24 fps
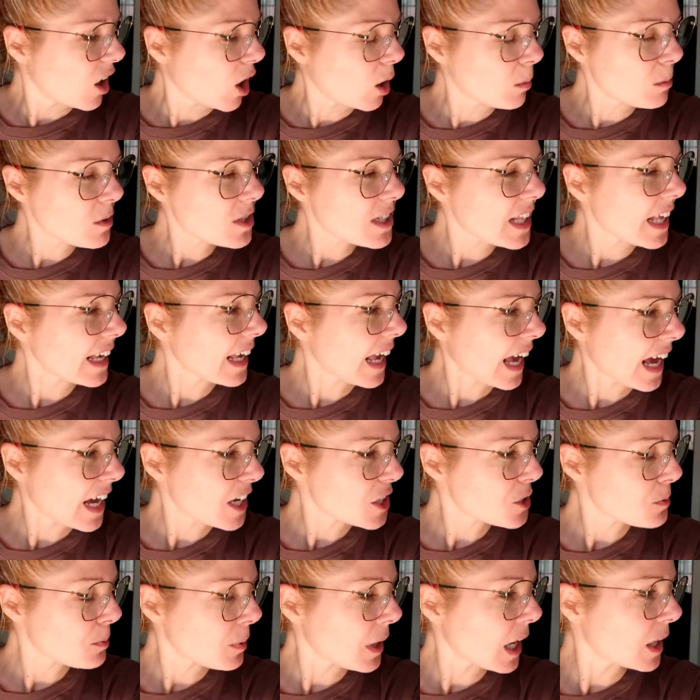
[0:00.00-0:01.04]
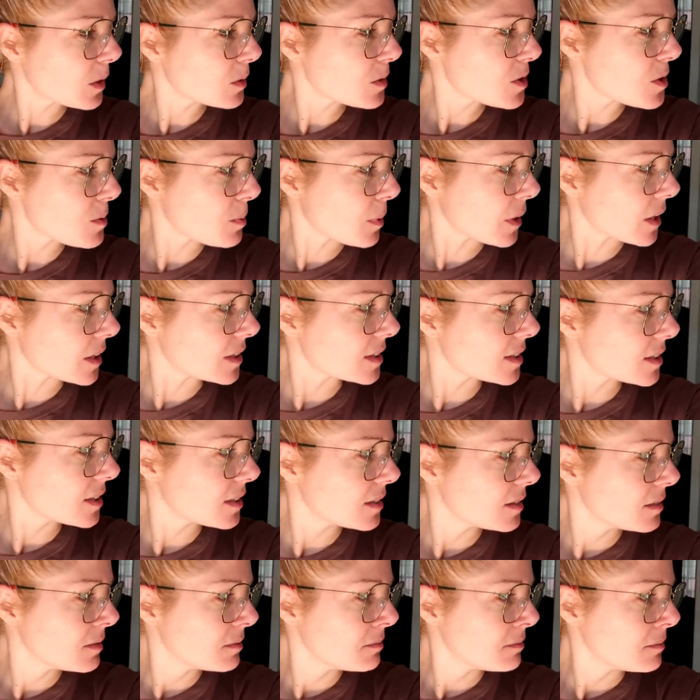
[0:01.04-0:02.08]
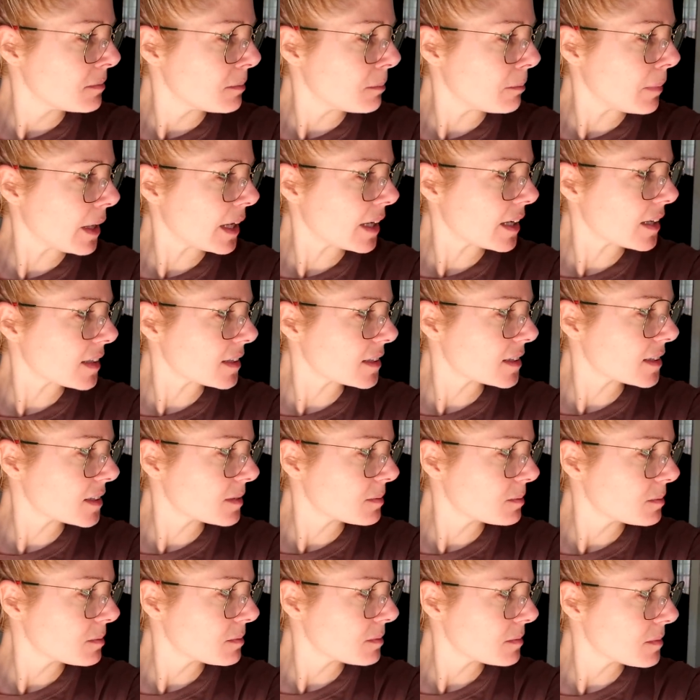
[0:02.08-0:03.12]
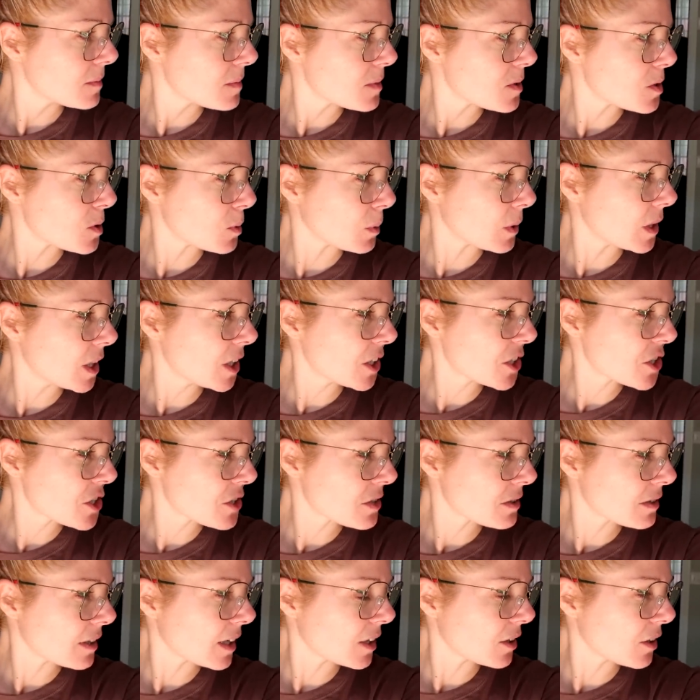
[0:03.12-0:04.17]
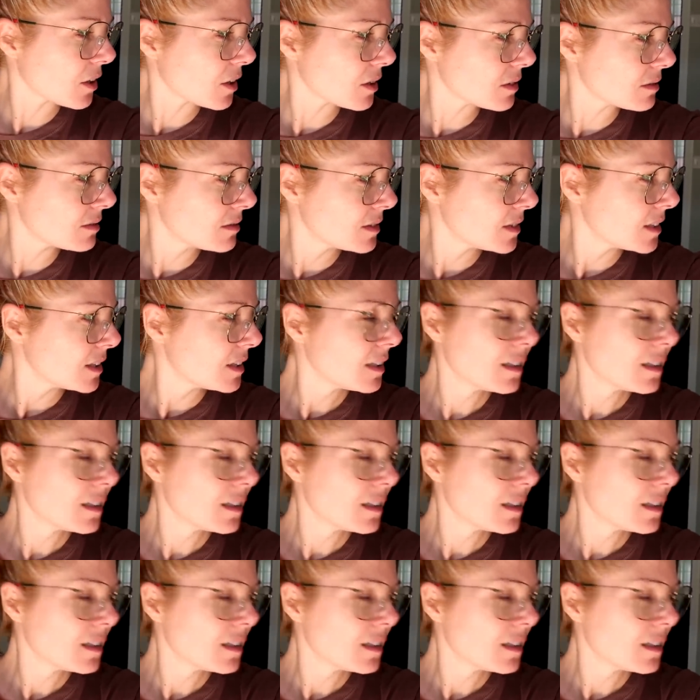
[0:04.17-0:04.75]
almost like hash browns, but make it Swedish. I don't know.